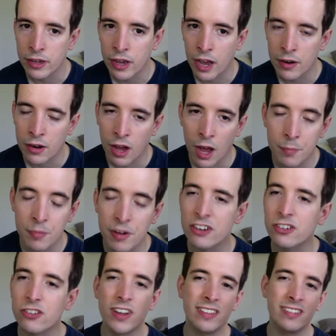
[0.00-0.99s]
I'm not
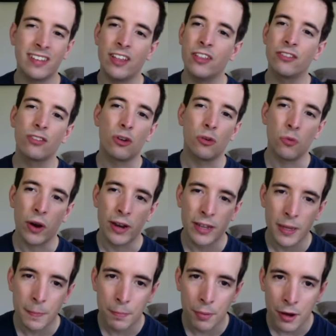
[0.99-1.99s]
sure if I said this
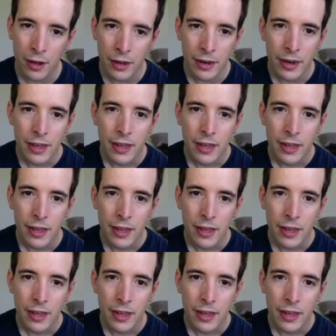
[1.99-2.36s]
already, but